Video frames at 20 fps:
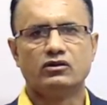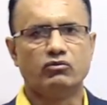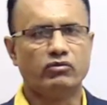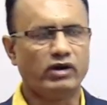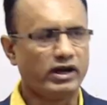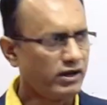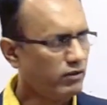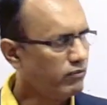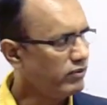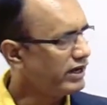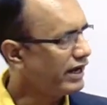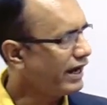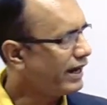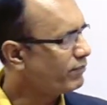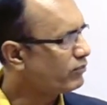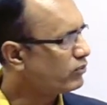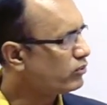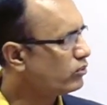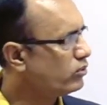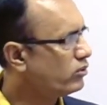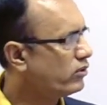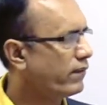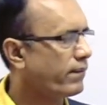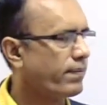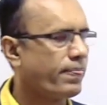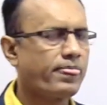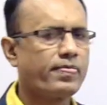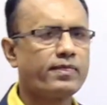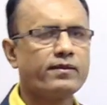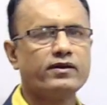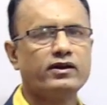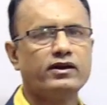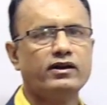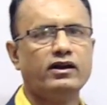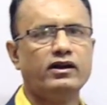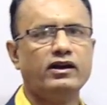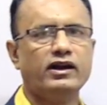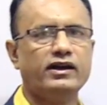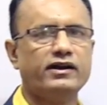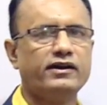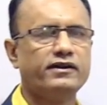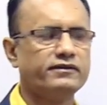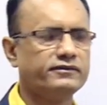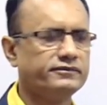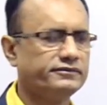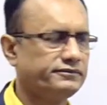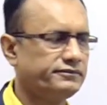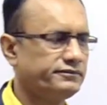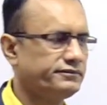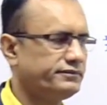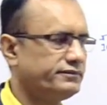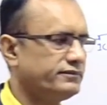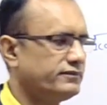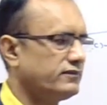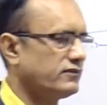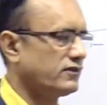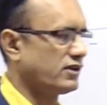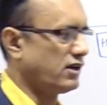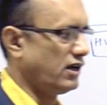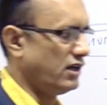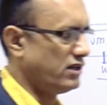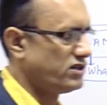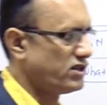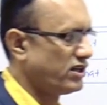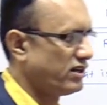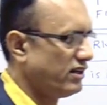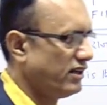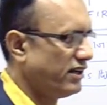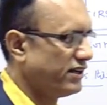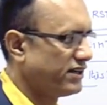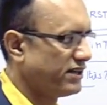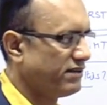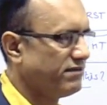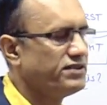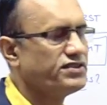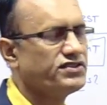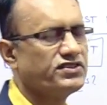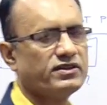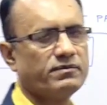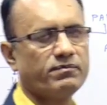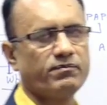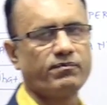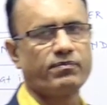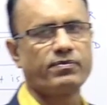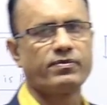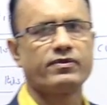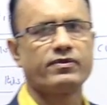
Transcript: Why we have to learn cultural relativism?